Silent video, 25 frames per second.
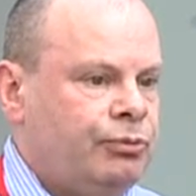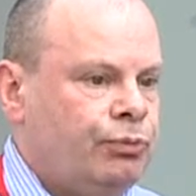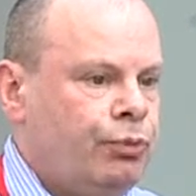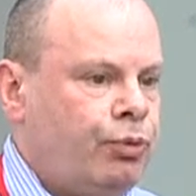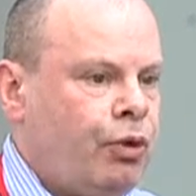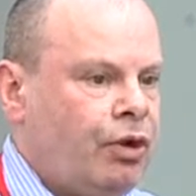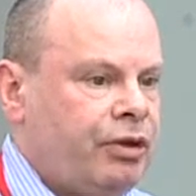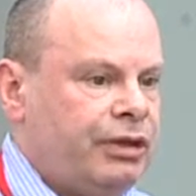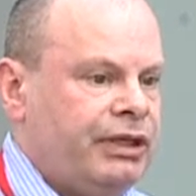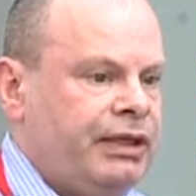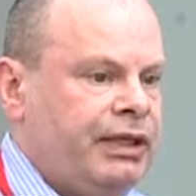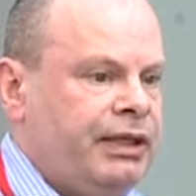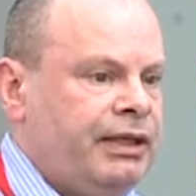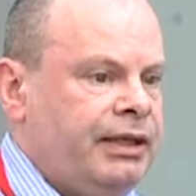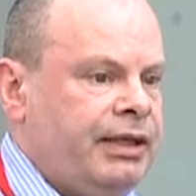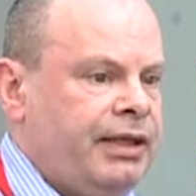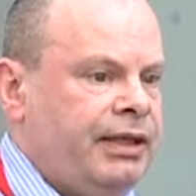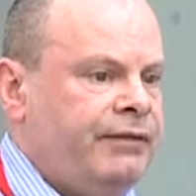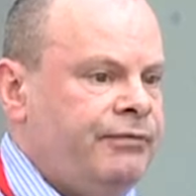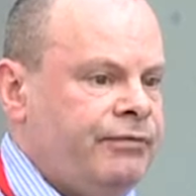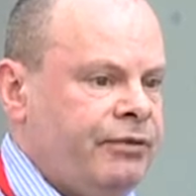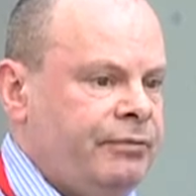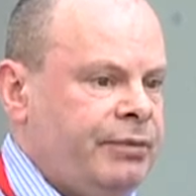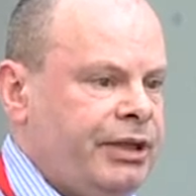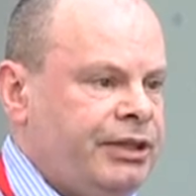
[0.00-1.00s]
what
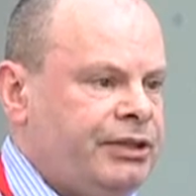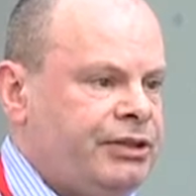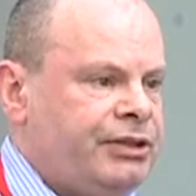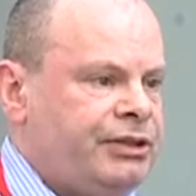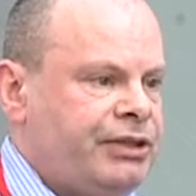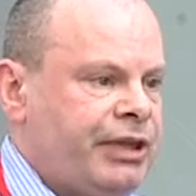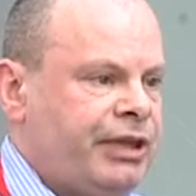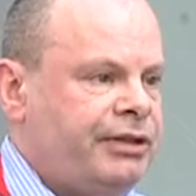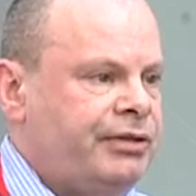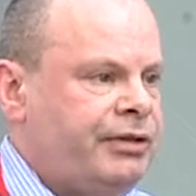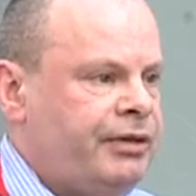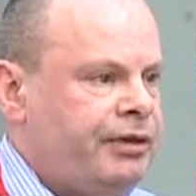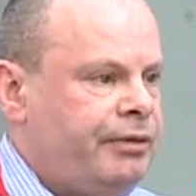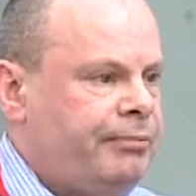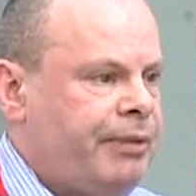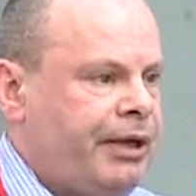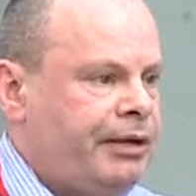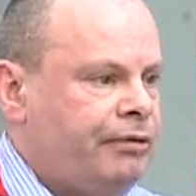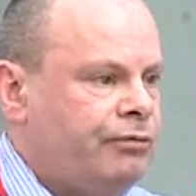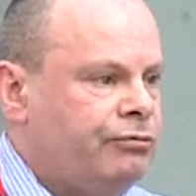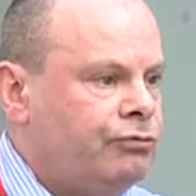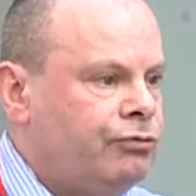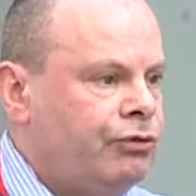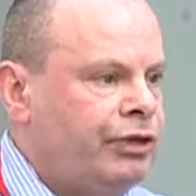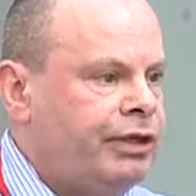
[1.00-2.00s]
information is out there
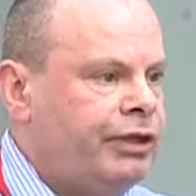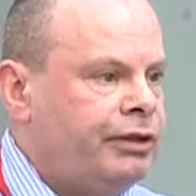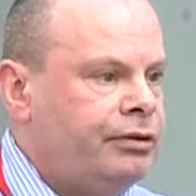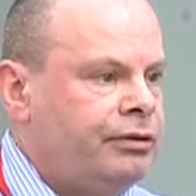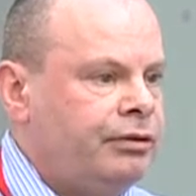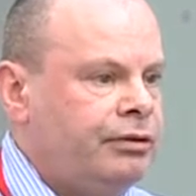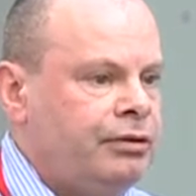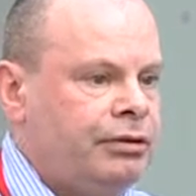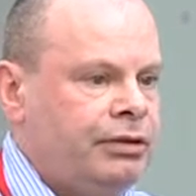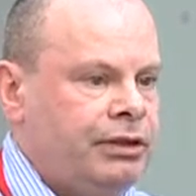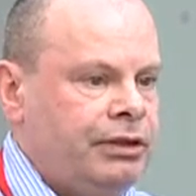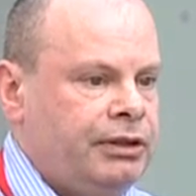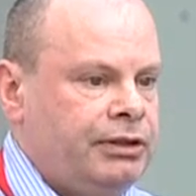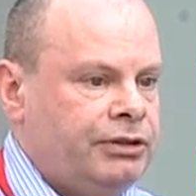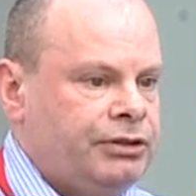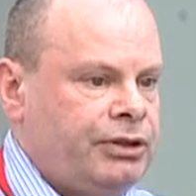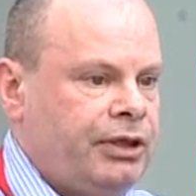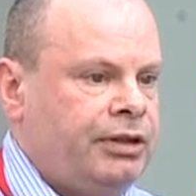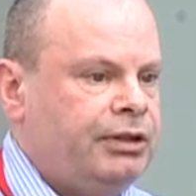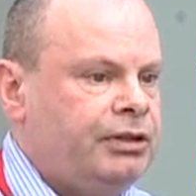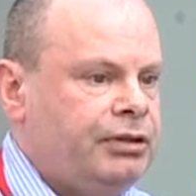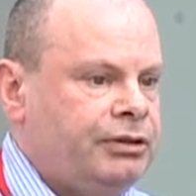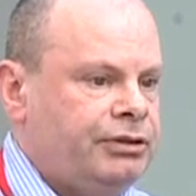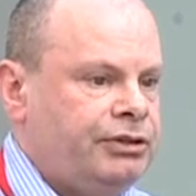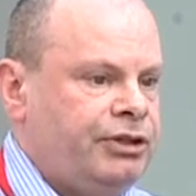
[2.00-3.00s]
about real
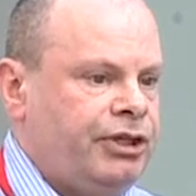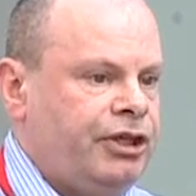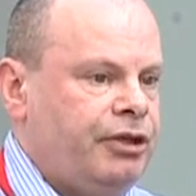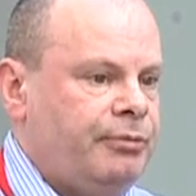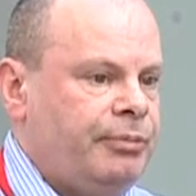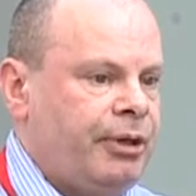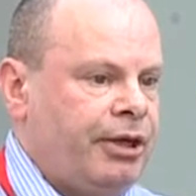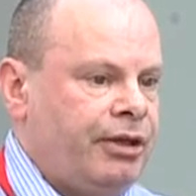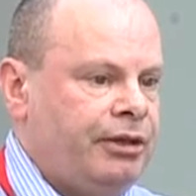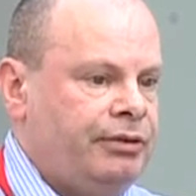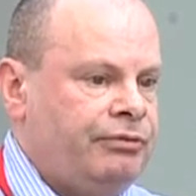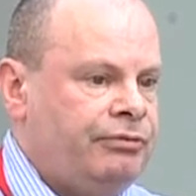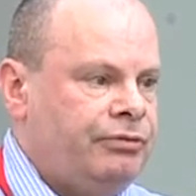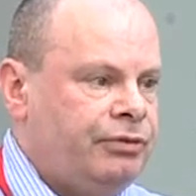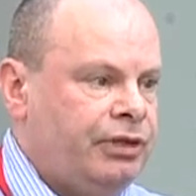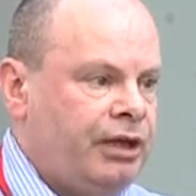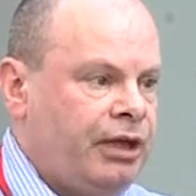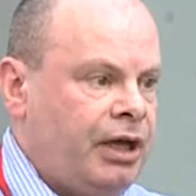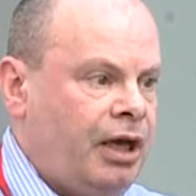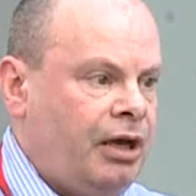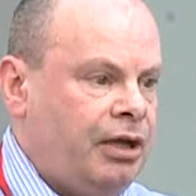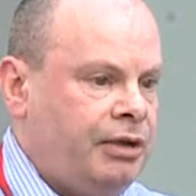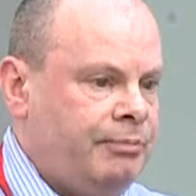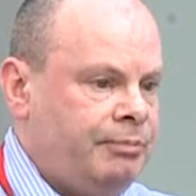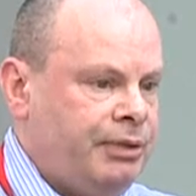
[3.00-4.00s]
tidal turbine
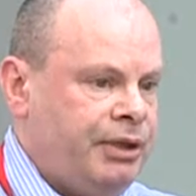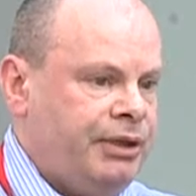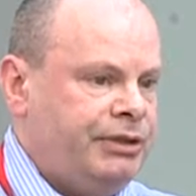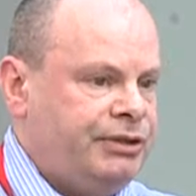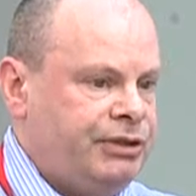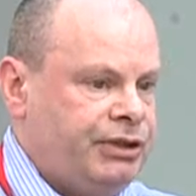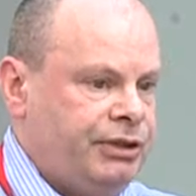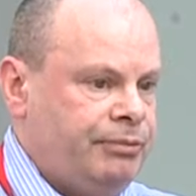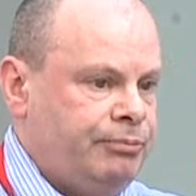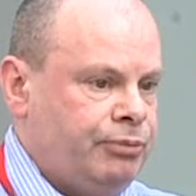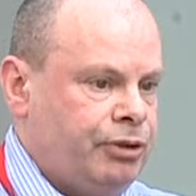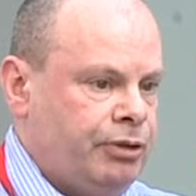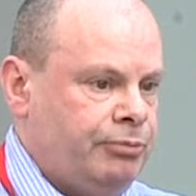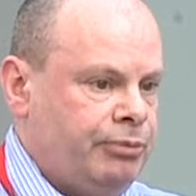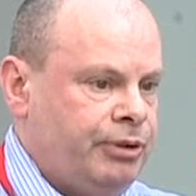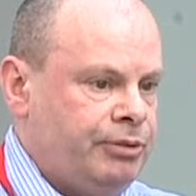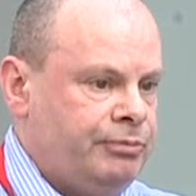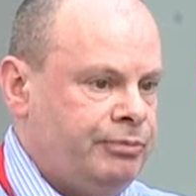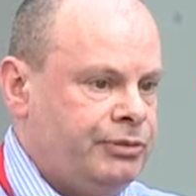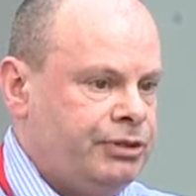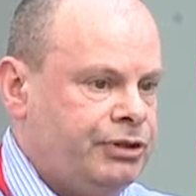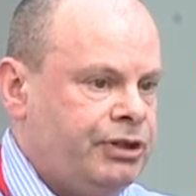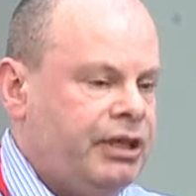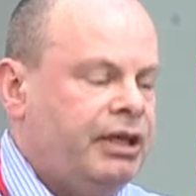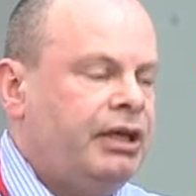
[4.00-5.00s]
reliability
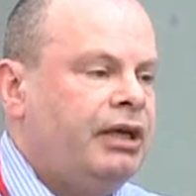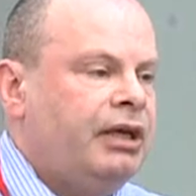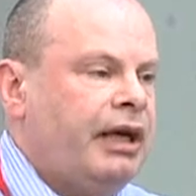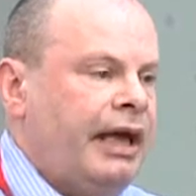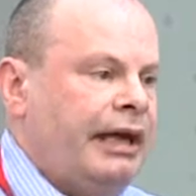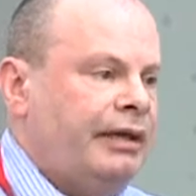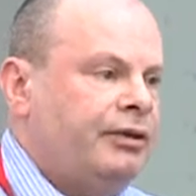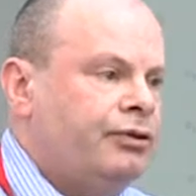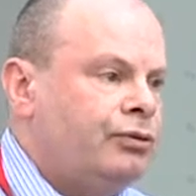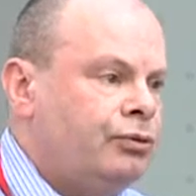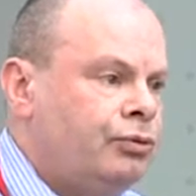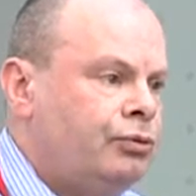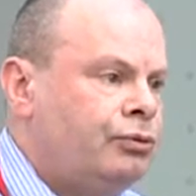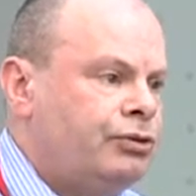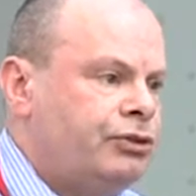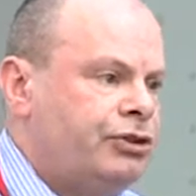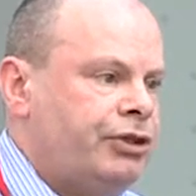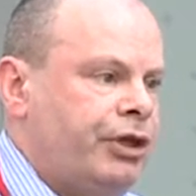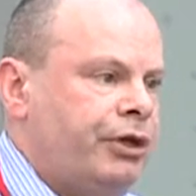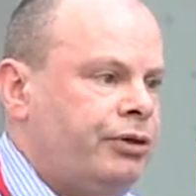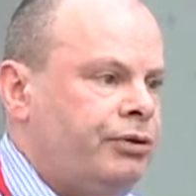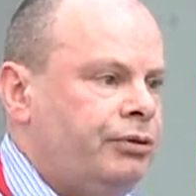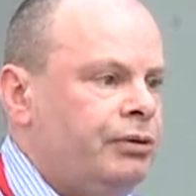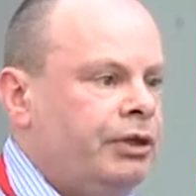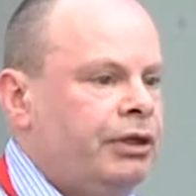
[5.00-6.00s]
problems, and also